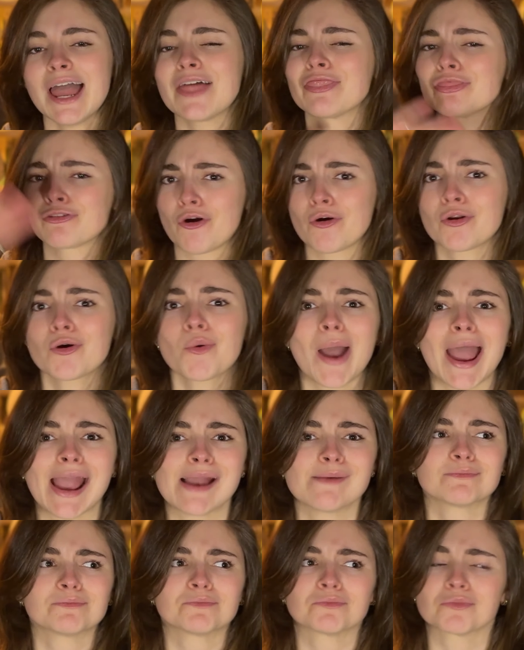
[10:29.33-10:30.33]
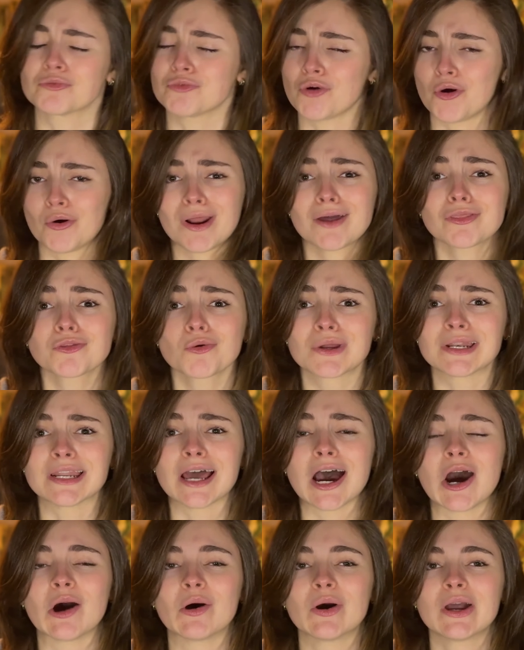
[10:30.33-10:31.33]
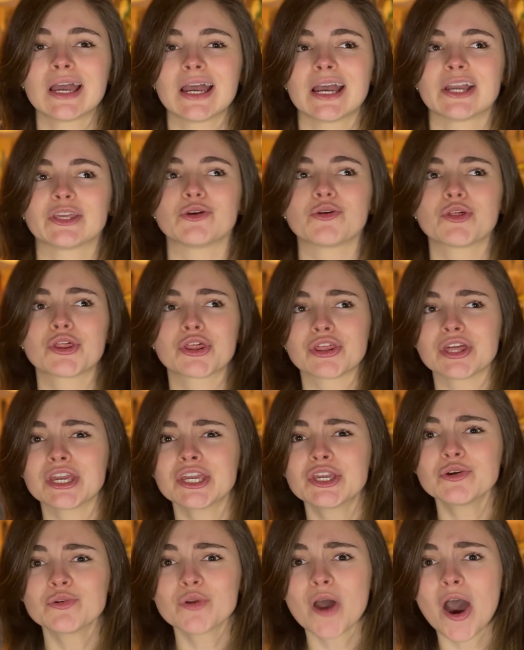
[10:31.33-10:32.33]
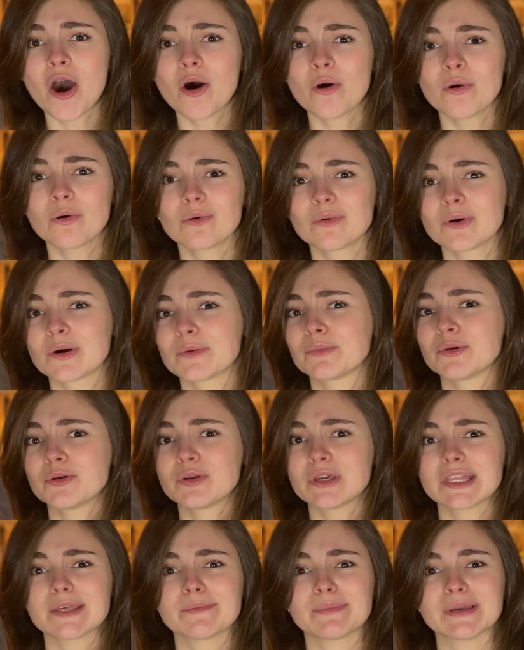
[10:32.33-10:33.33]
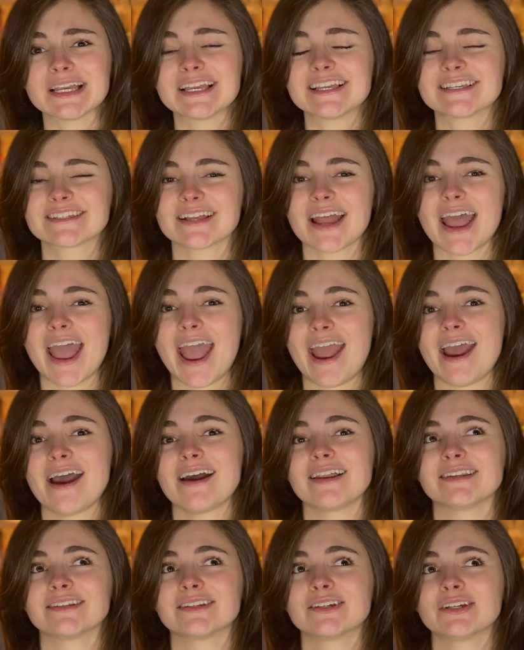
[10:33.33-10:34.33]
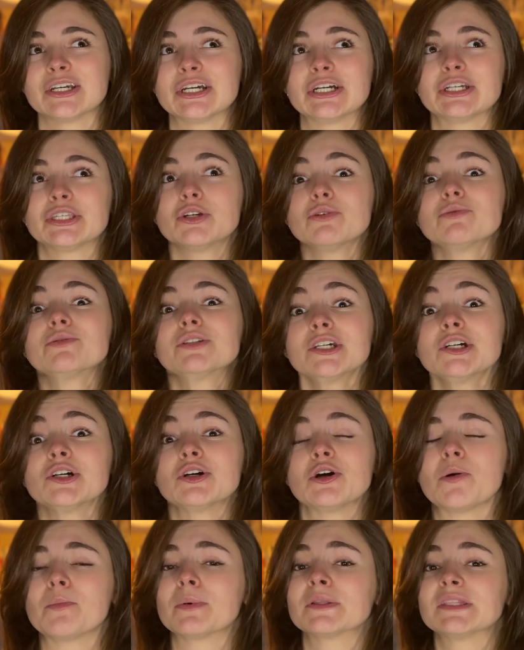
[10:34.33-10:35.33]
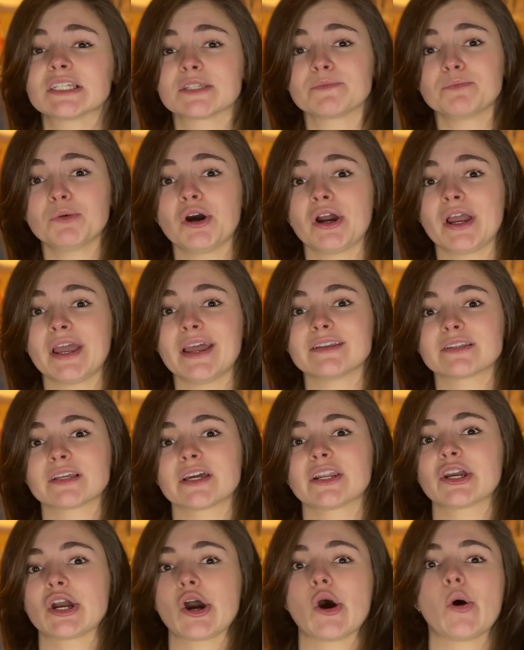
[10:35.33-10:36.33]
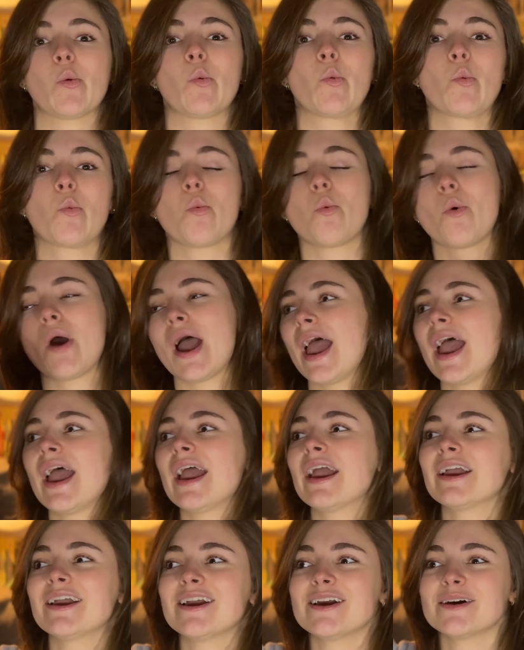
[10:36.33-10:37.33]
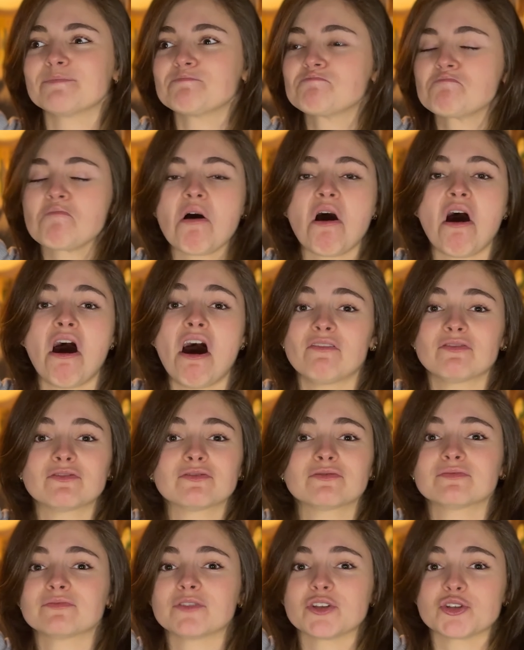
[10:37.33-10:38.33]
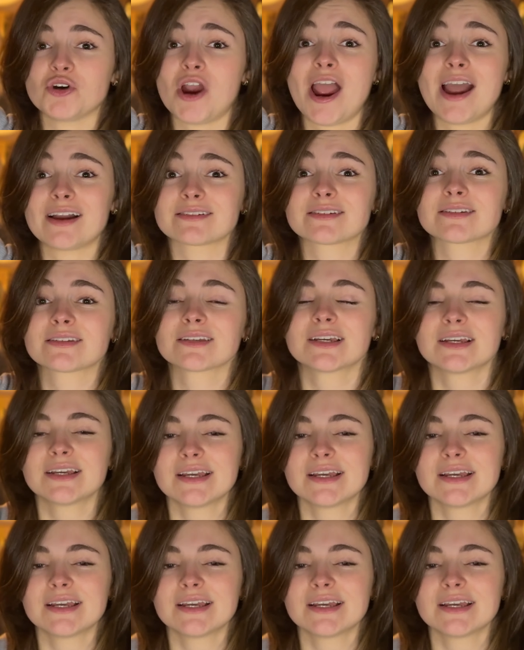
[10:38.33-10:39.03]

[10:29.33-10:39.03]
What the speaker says: and throw it away, throw it out the window. You think you know Beauty and the Beast, and you do, but this book is gonna go way off the tracks.